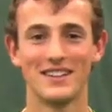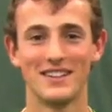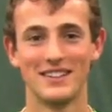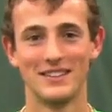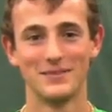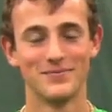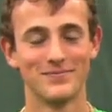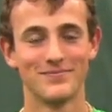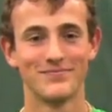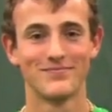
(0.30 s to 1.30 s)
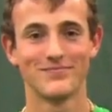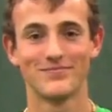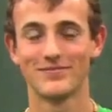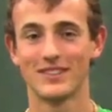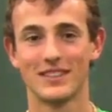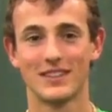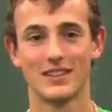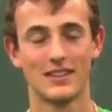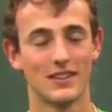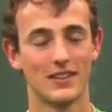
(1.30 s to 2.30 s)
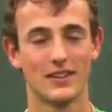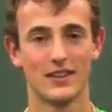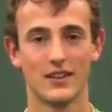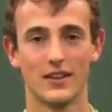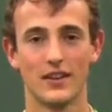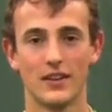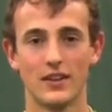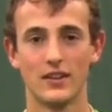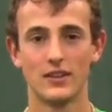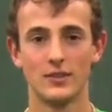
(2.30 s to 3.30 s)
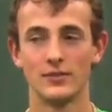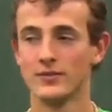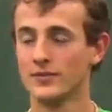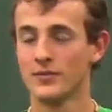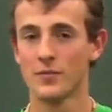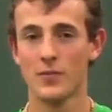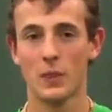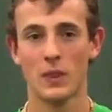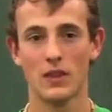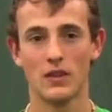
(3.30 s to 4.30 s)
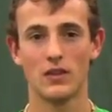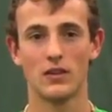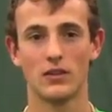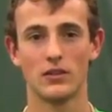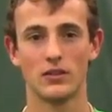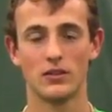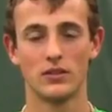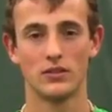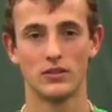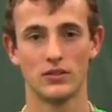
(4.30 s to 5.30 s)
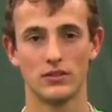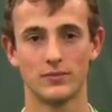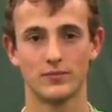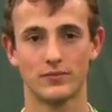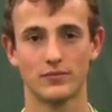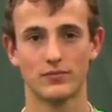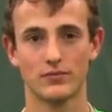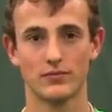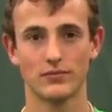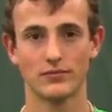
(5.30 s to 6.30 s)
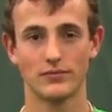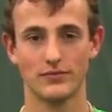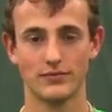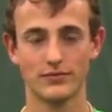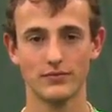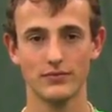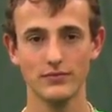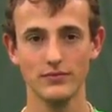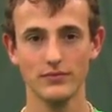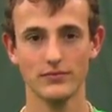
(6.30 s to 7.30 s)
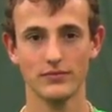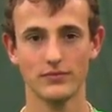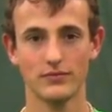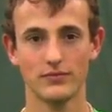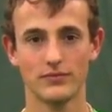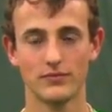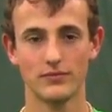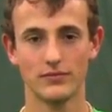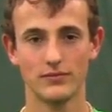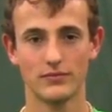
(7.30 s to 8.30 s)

[no speech]